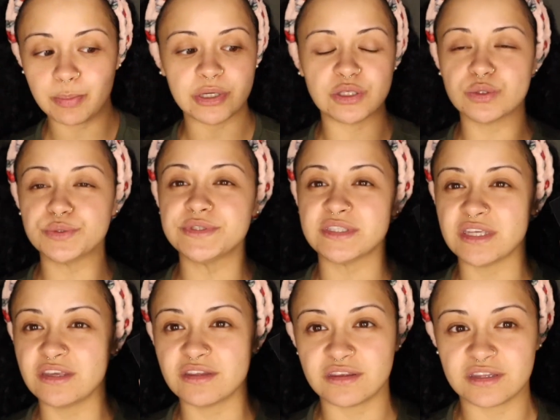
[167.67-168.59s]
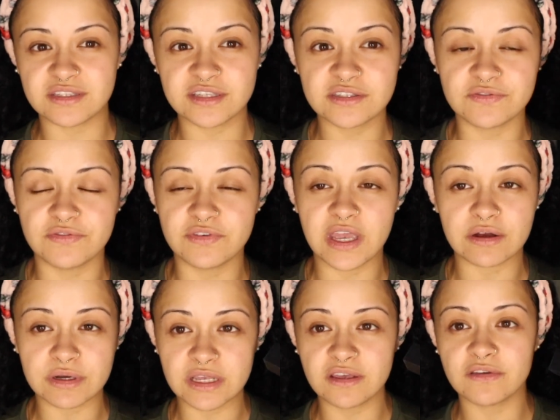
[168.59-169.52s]
but you'll see that this is
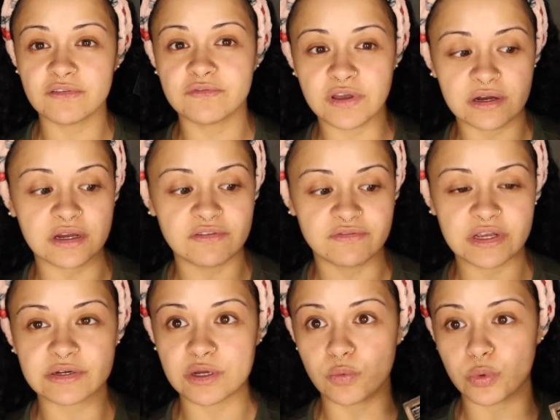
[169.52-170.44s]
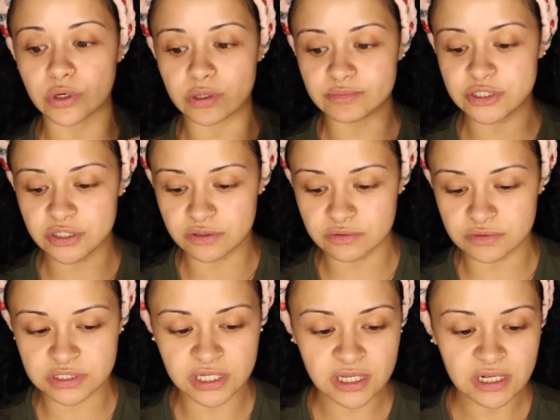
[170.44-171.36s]
very, very, very warm toned.